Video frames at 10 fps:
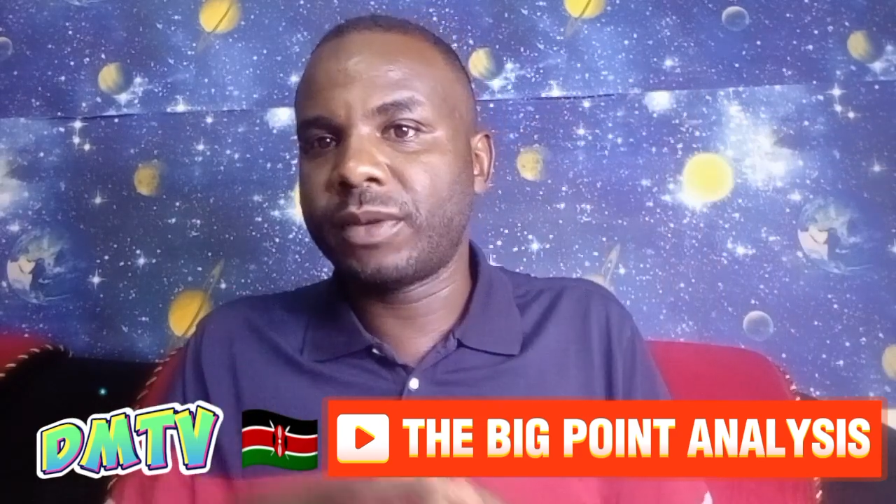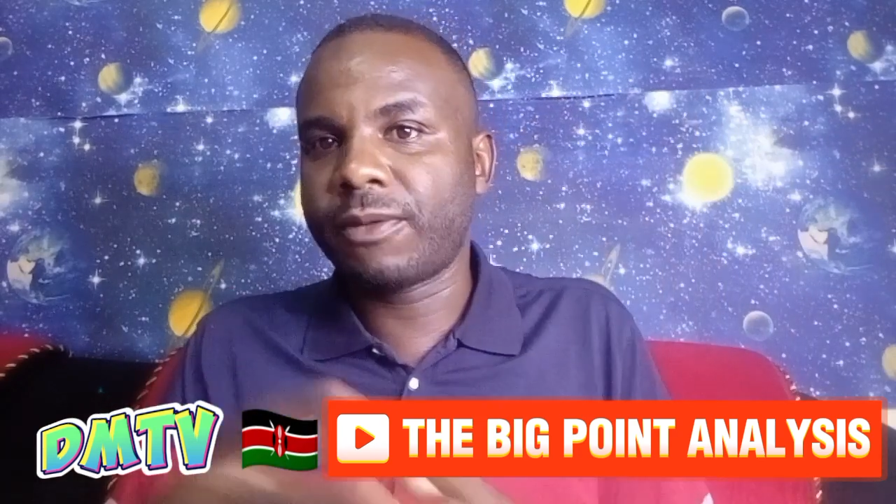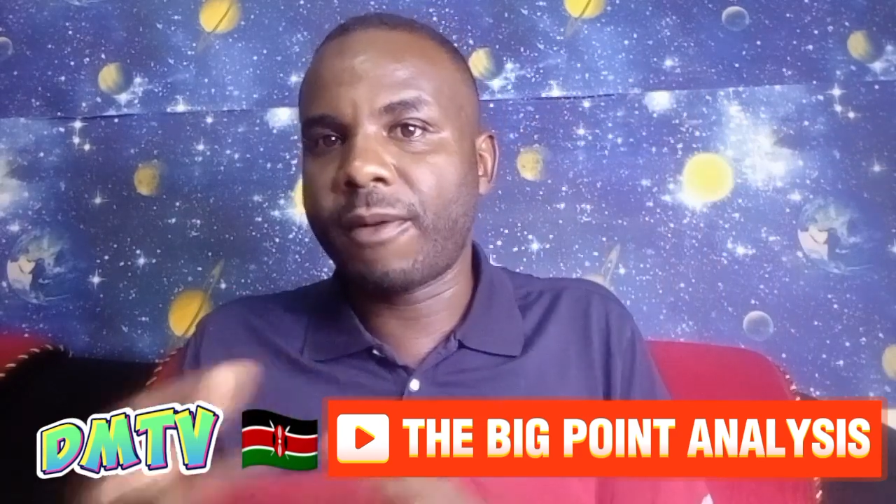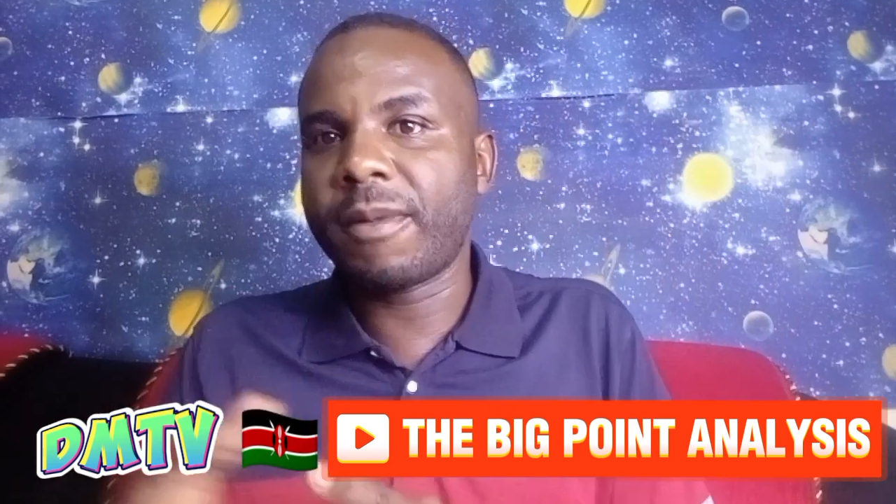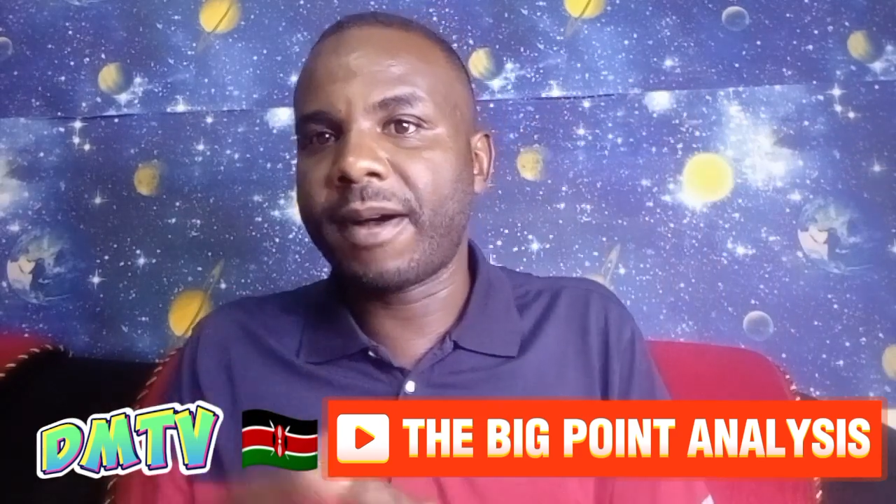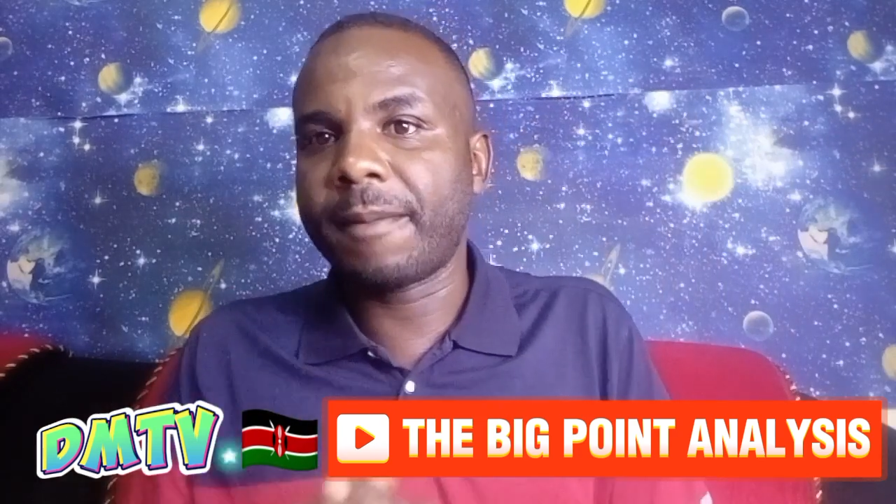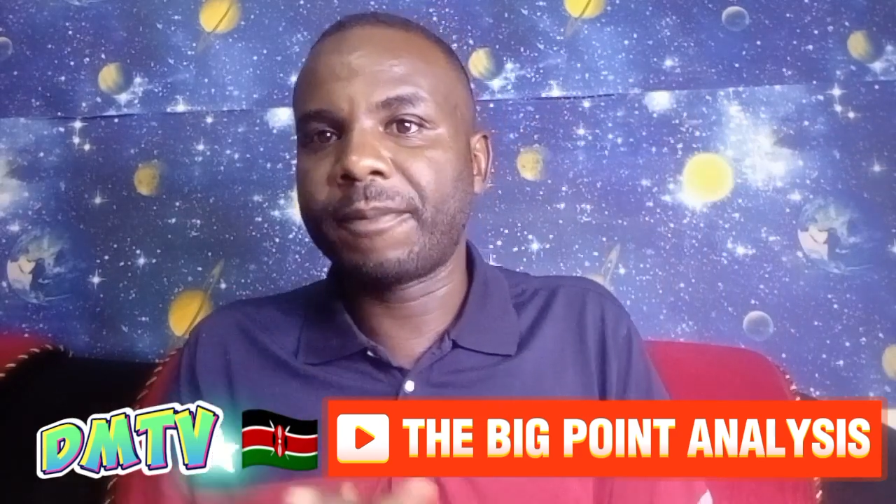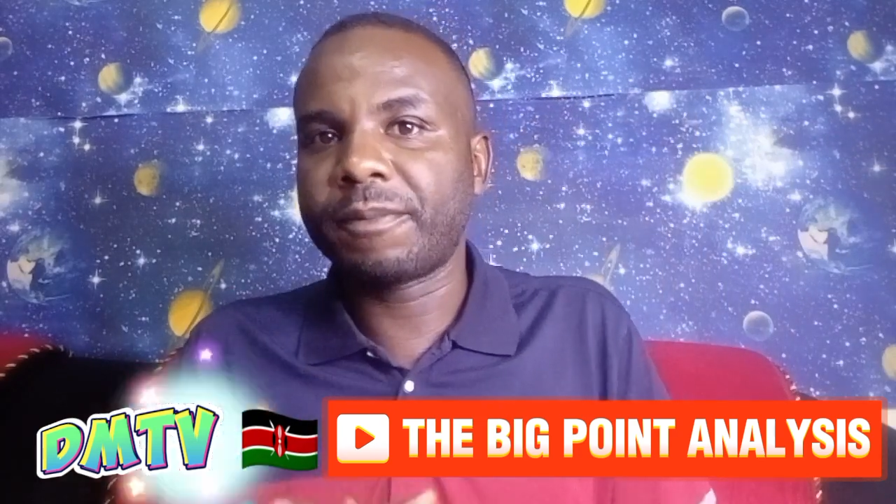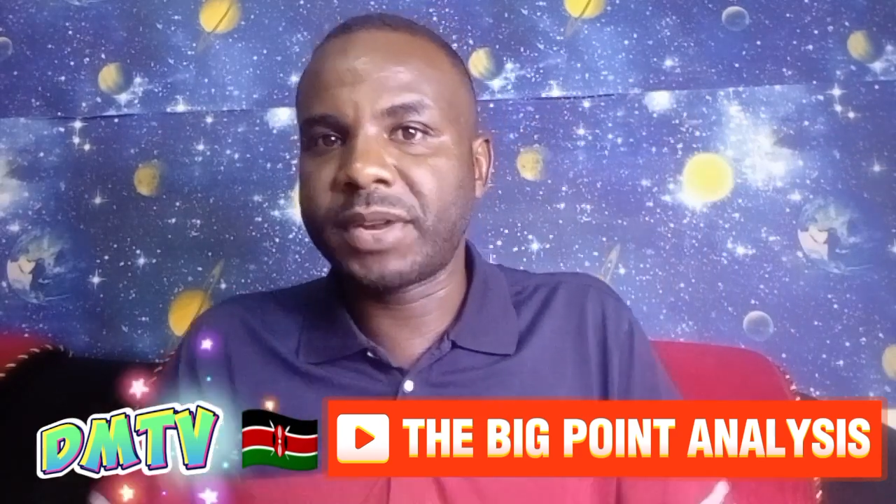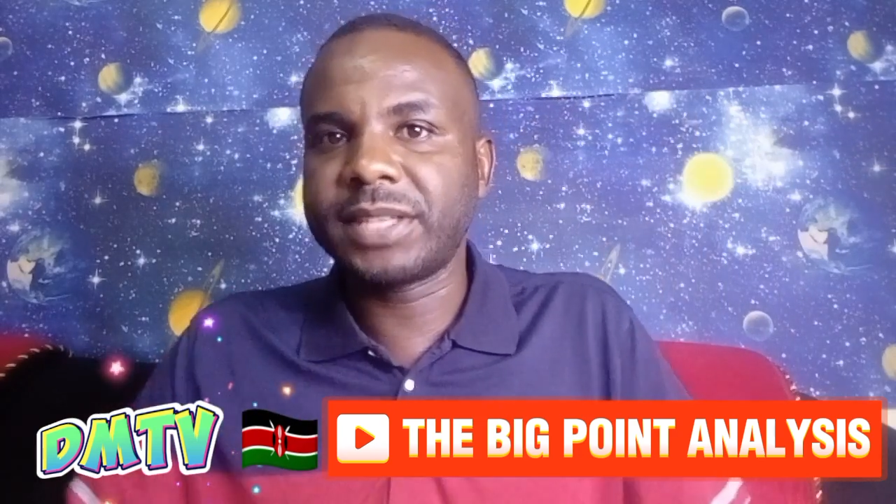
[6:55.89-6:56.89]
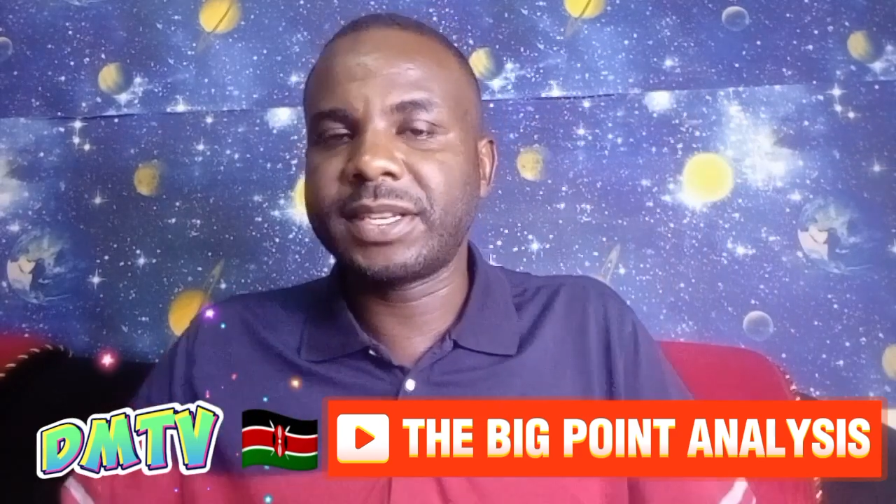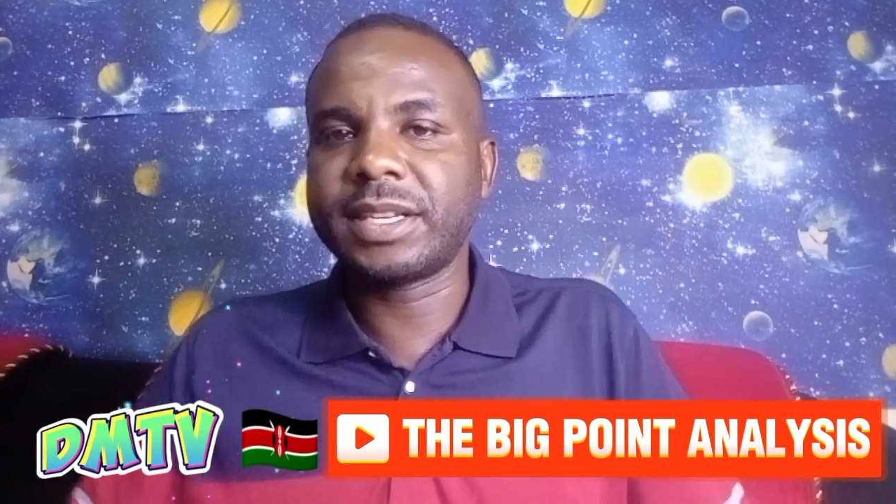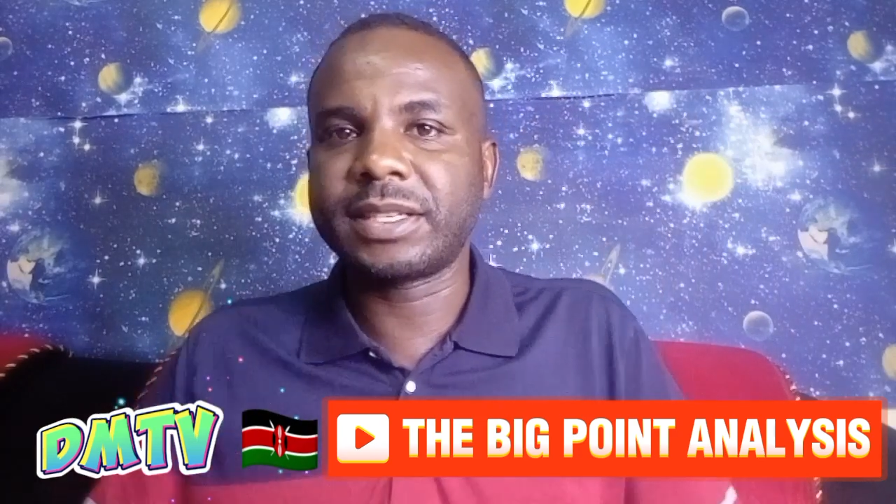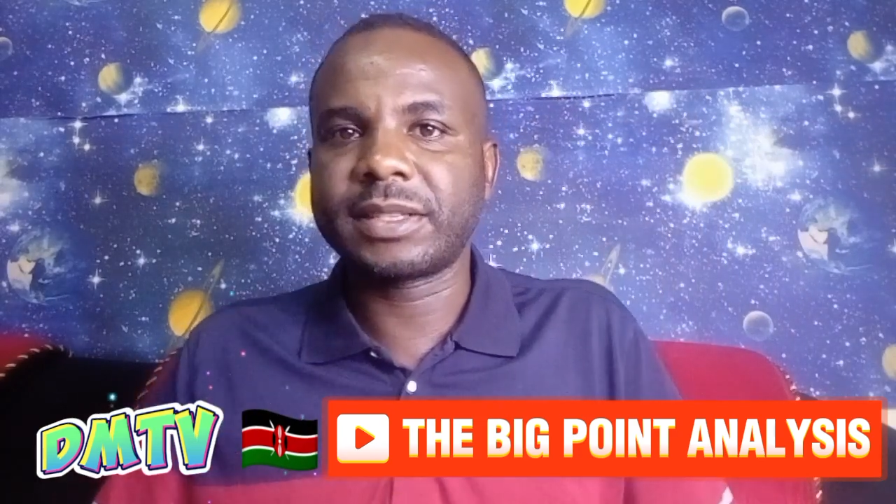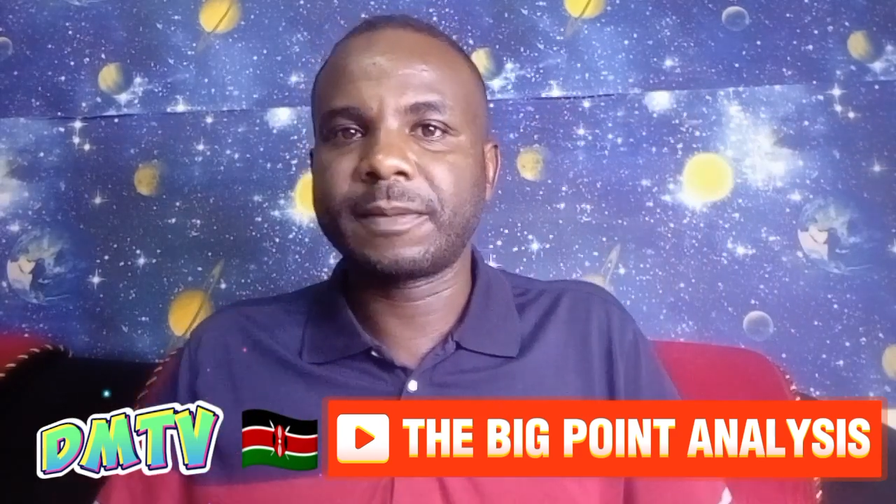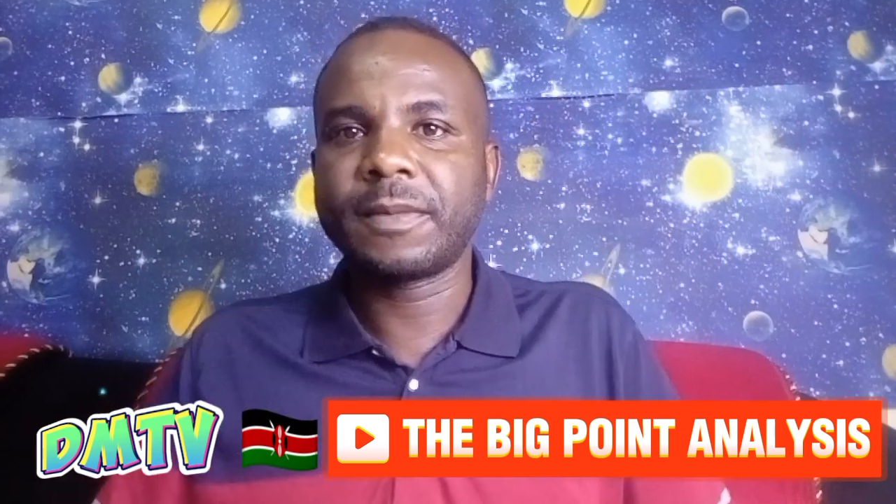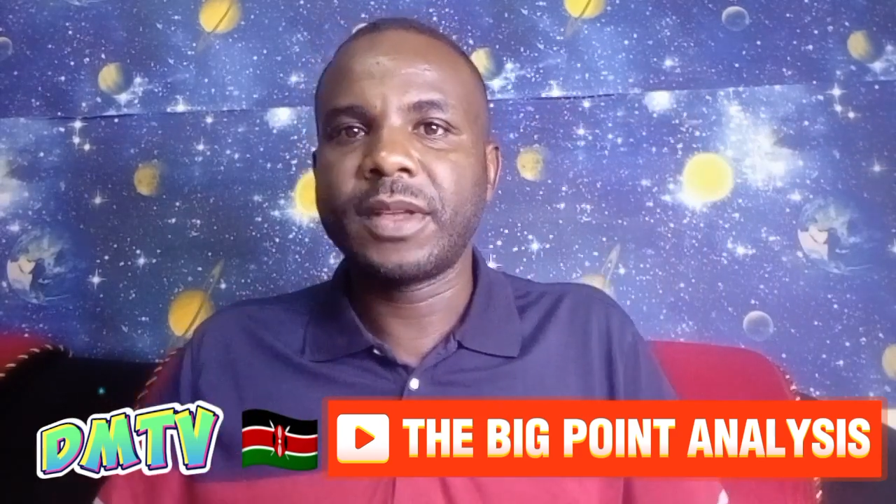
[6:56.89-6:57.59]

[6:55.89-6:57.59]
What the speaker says: the former president.